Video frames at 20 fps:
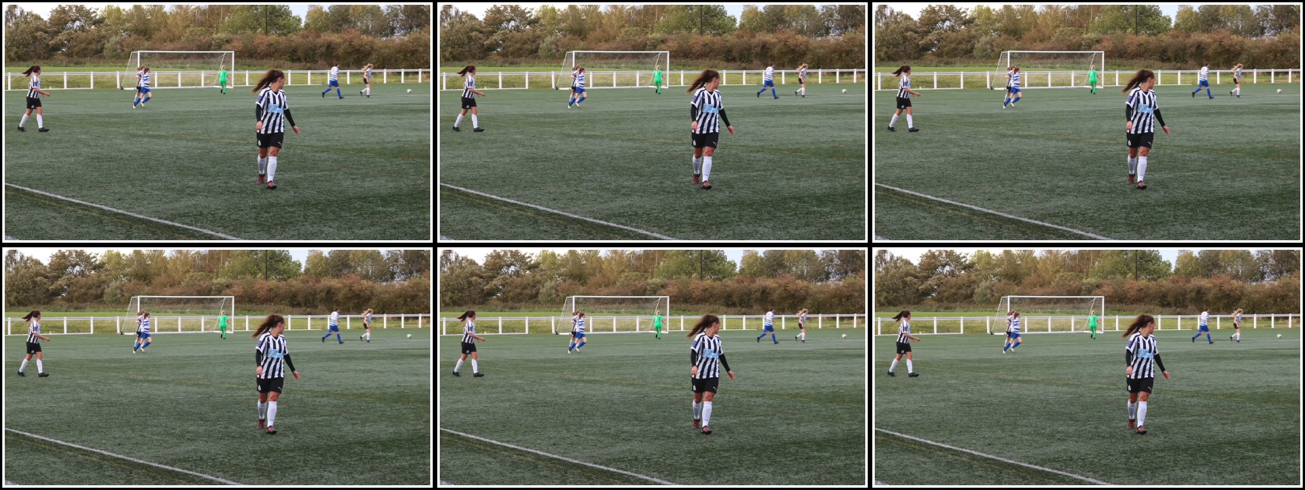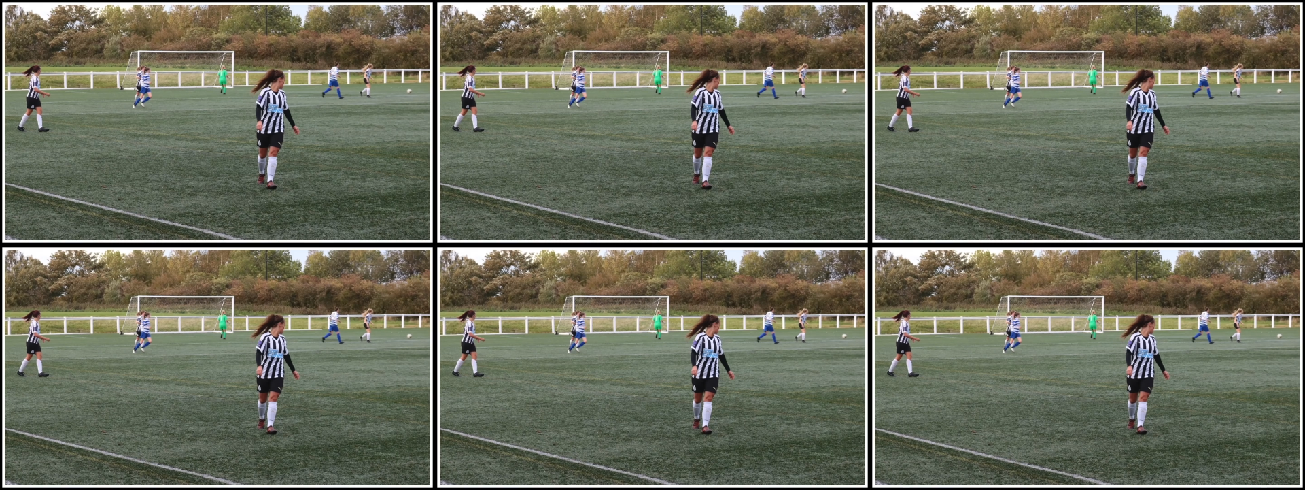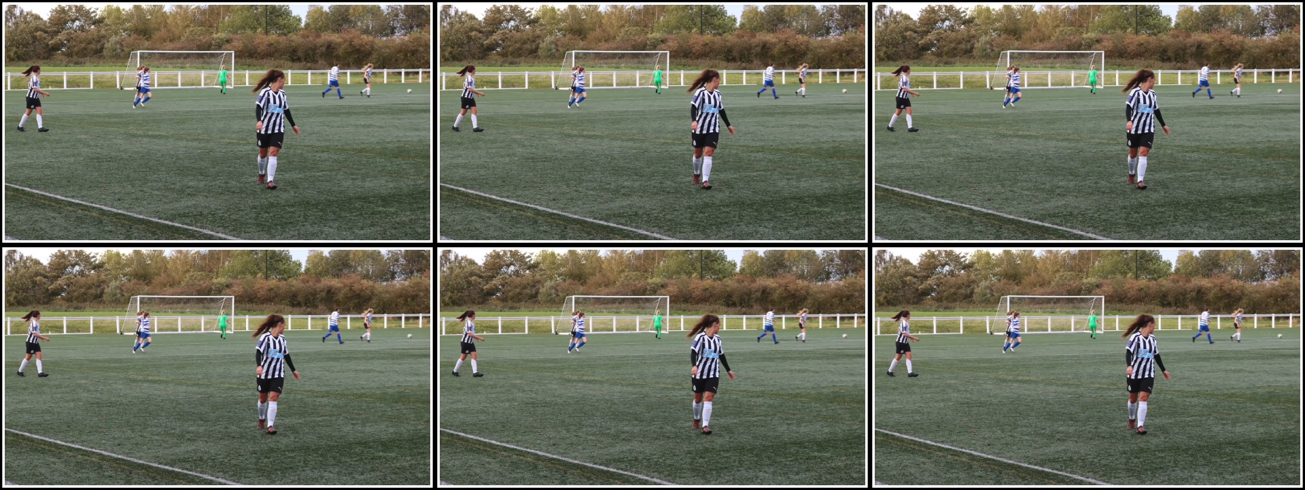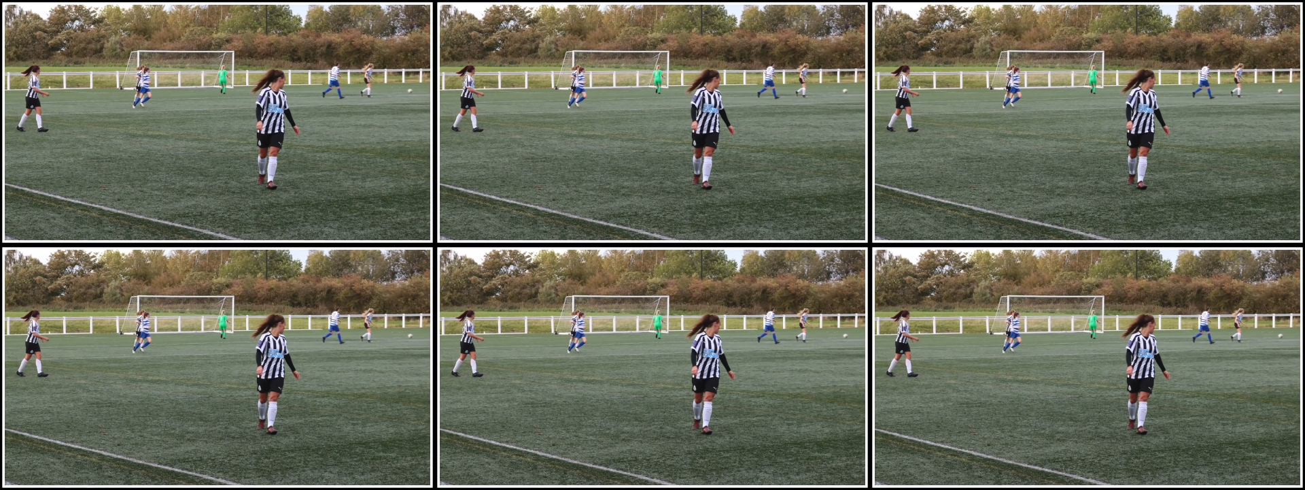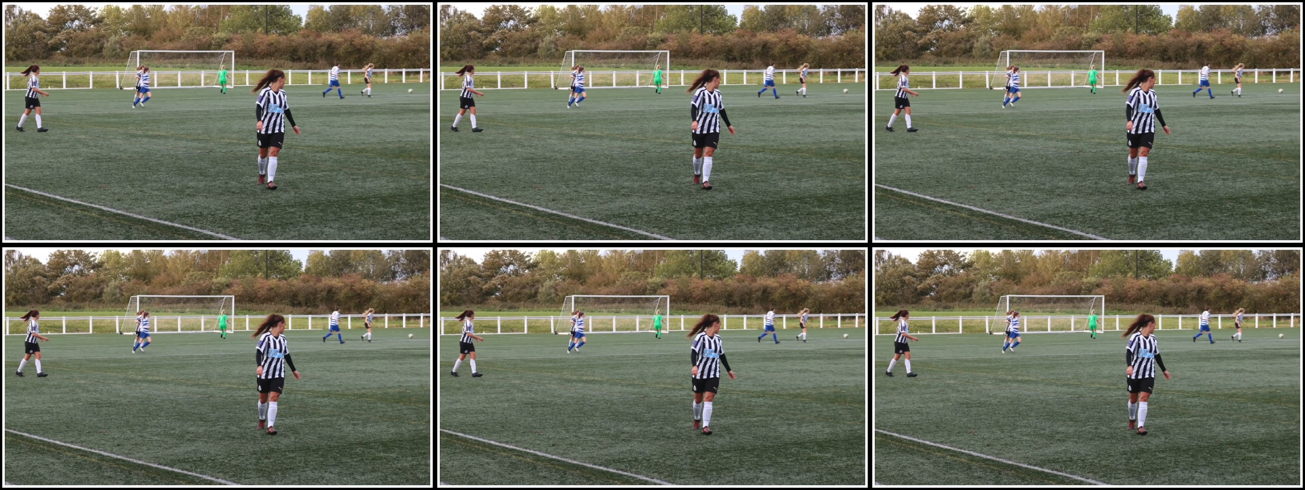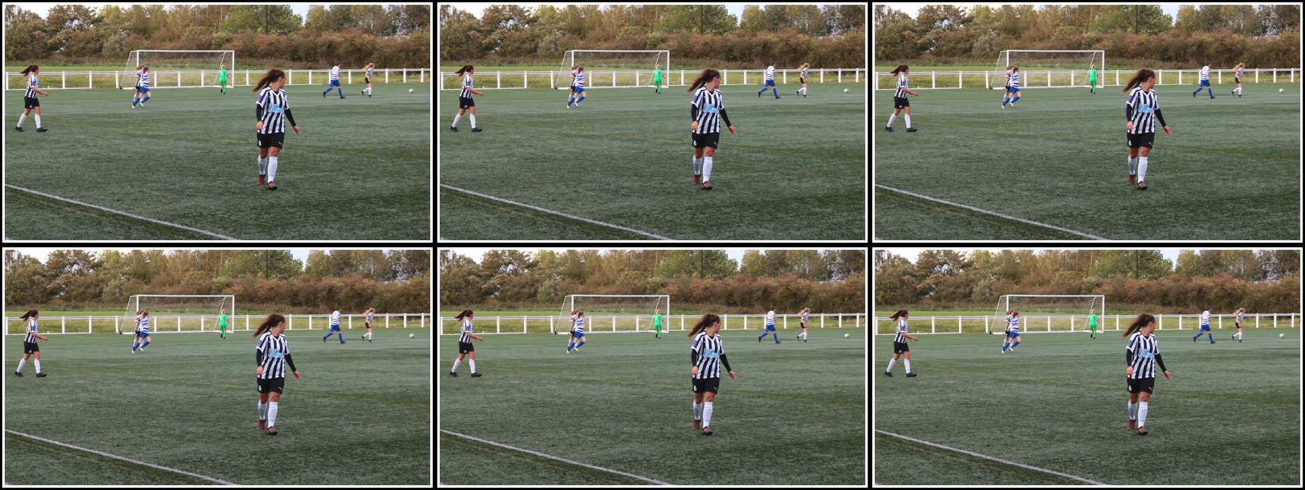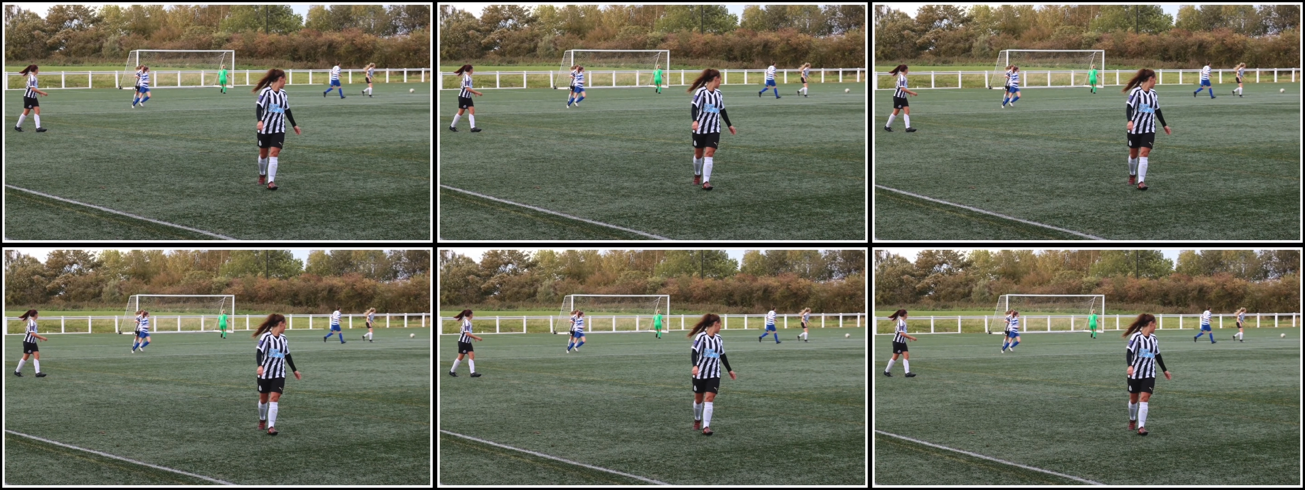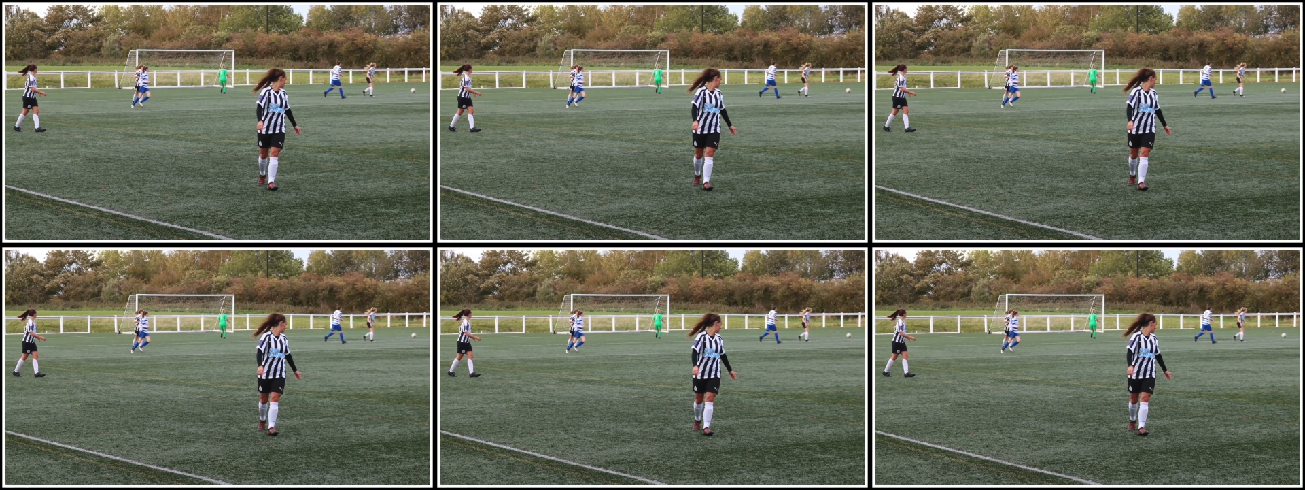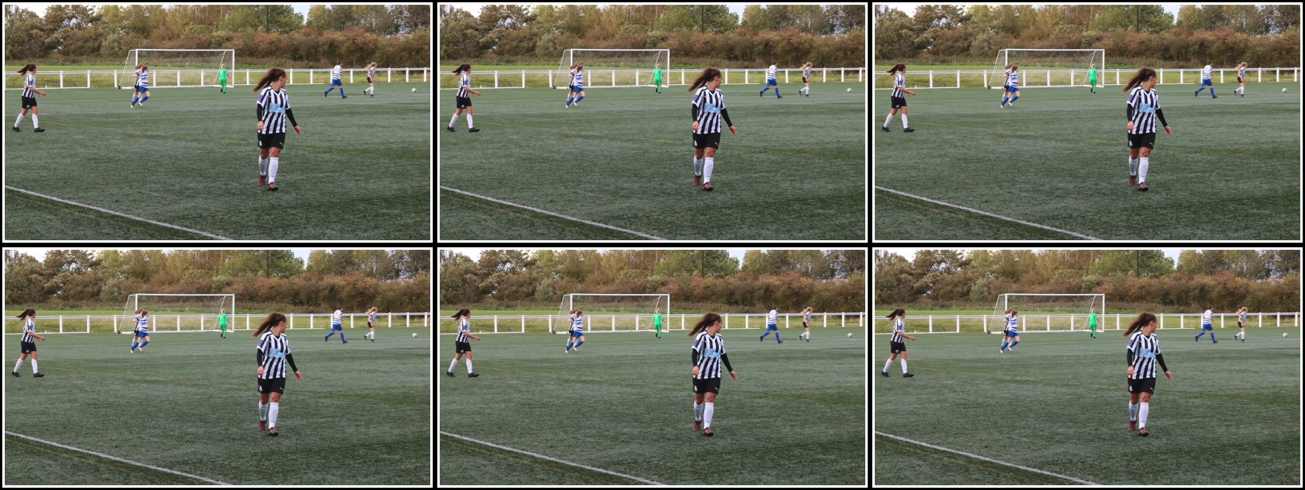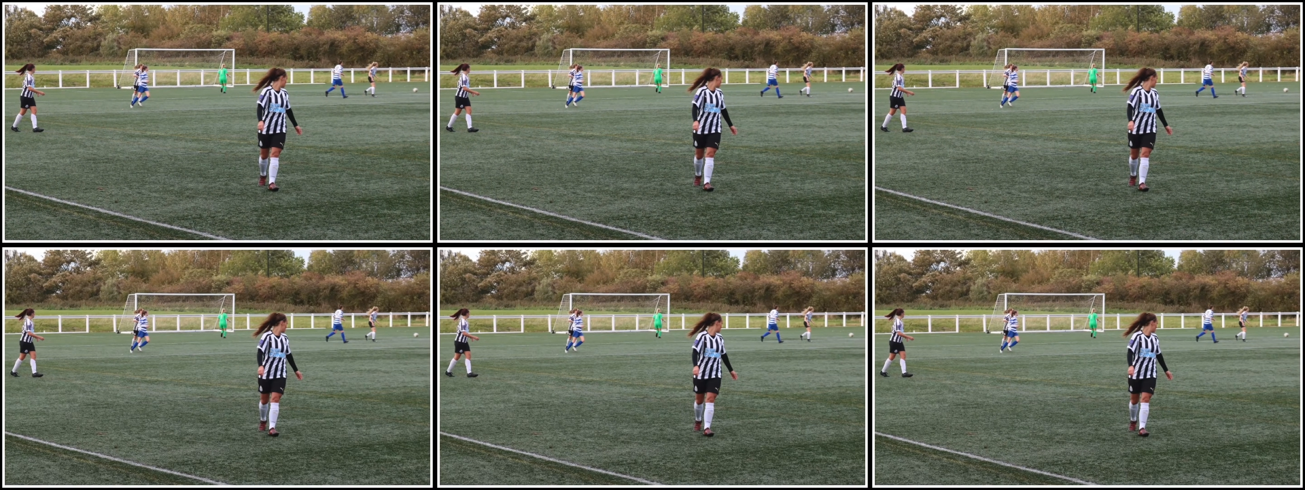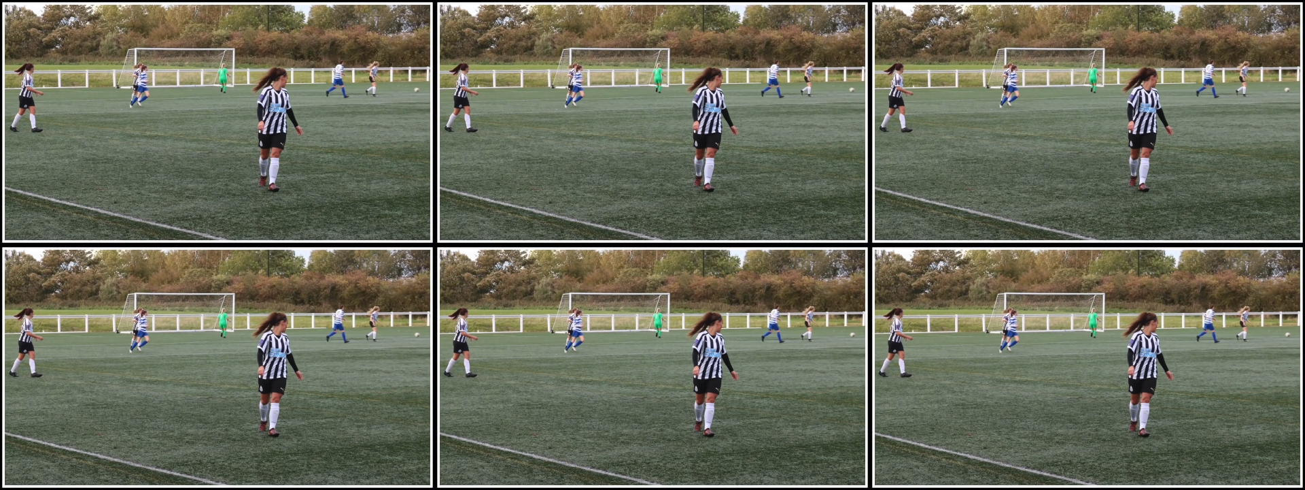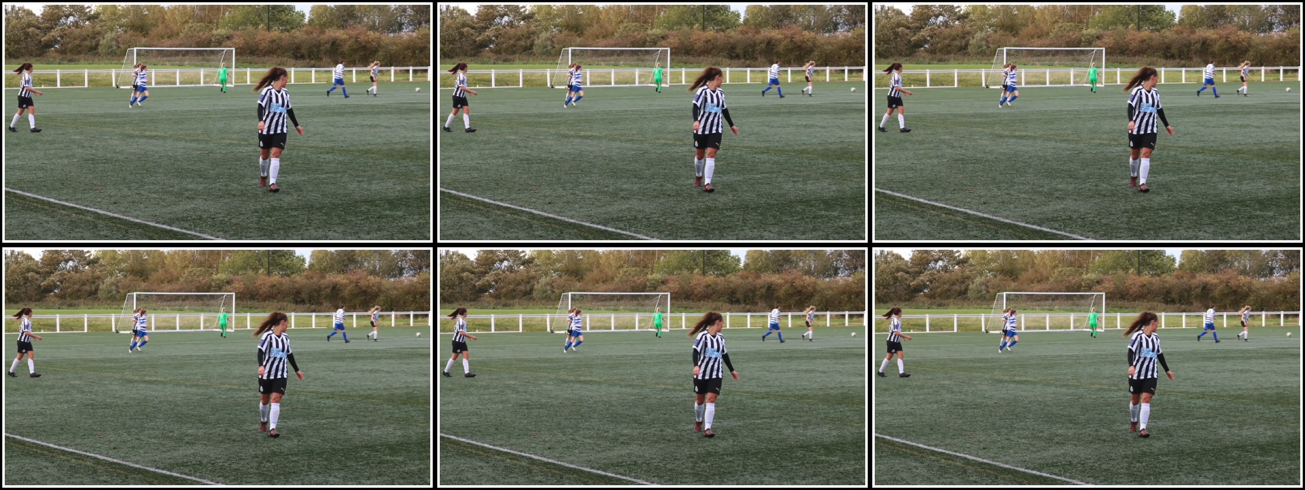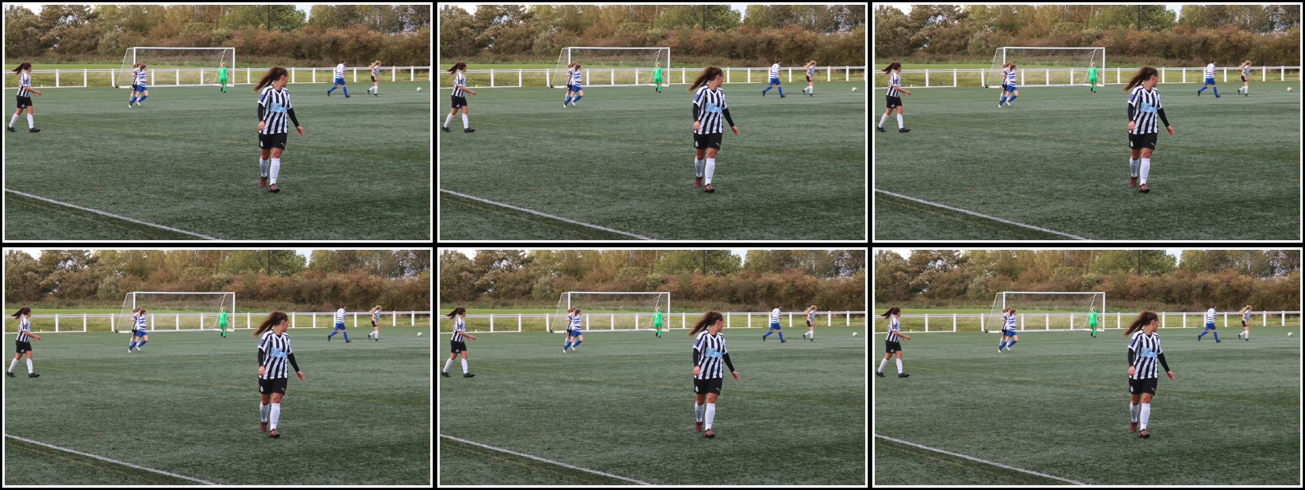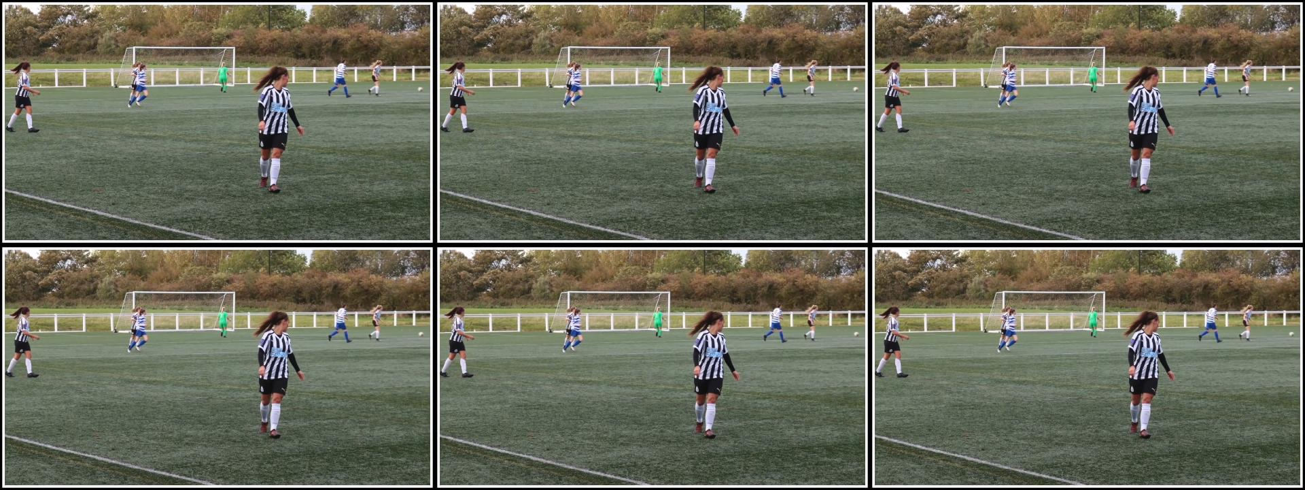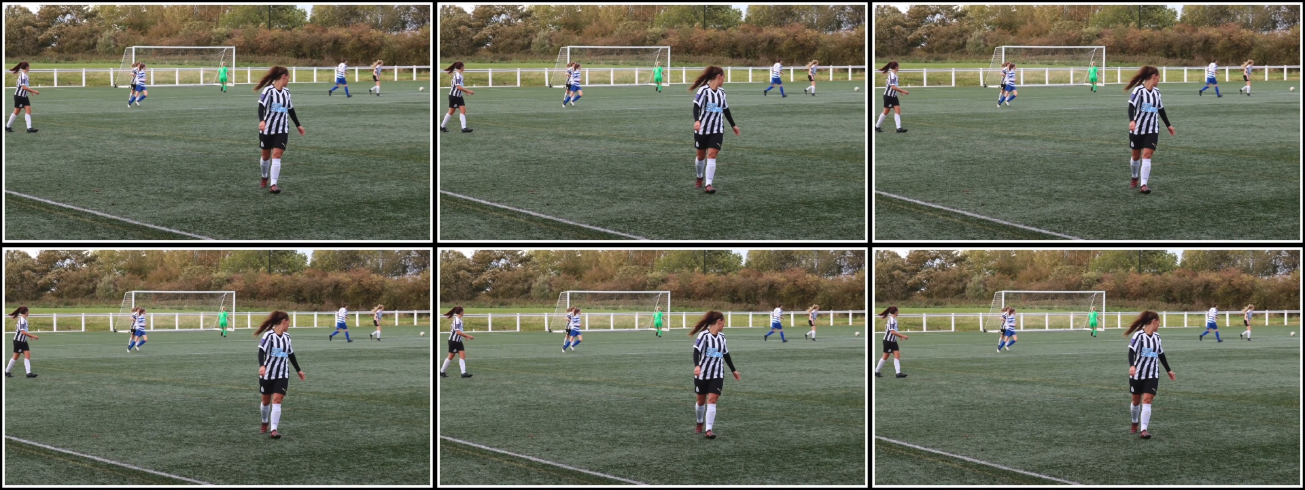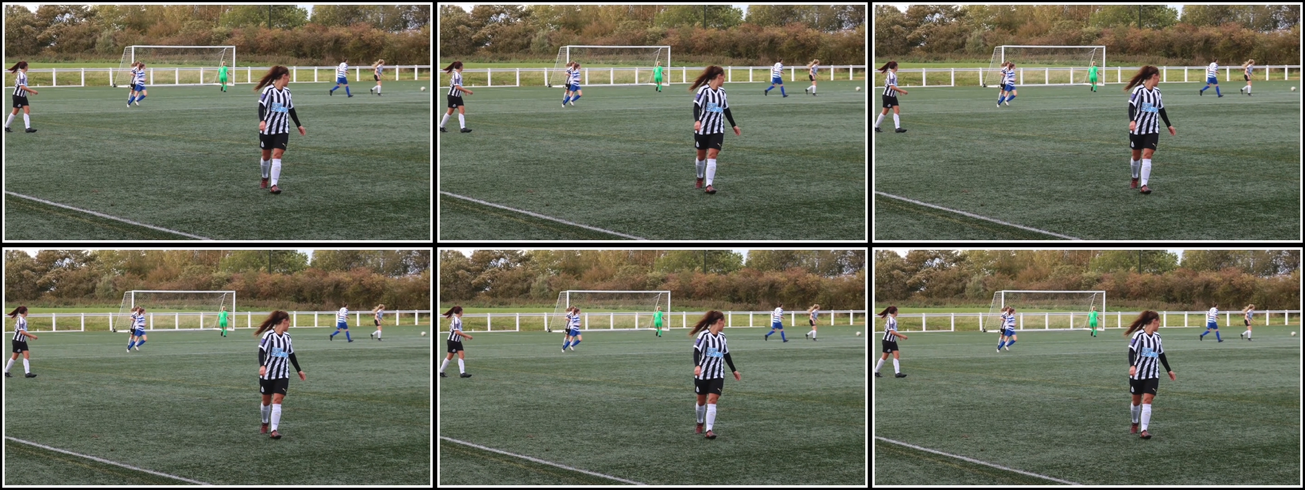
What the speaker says: [unreadable: no face in view]